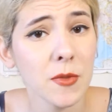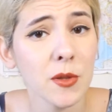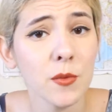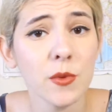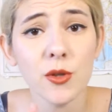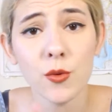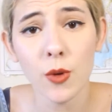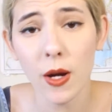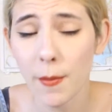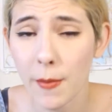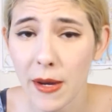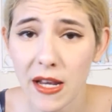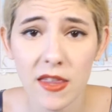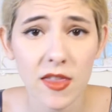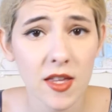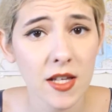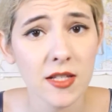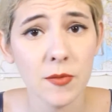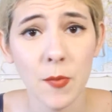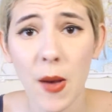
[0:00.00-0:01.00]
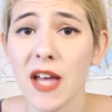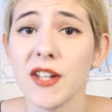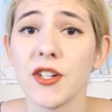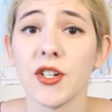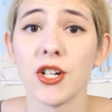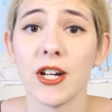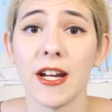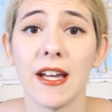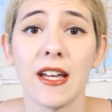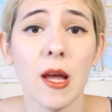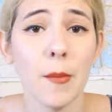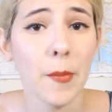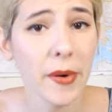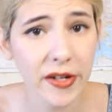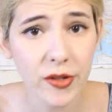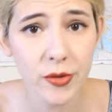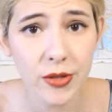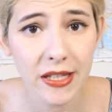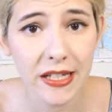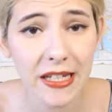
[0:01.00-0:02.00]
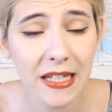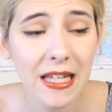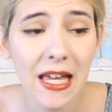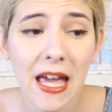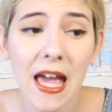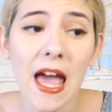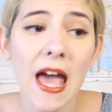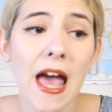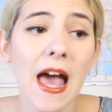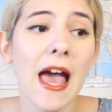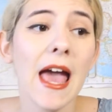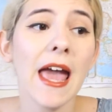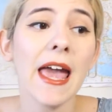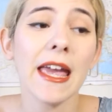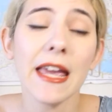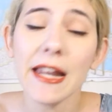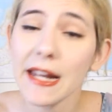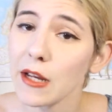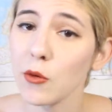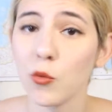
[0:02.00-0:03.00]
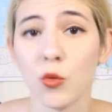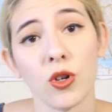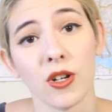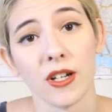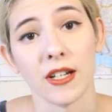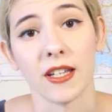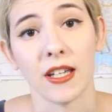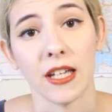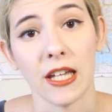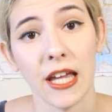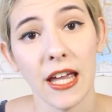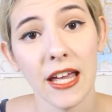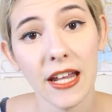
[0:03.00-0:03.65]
but we try to make things better, and apparently it ain't working.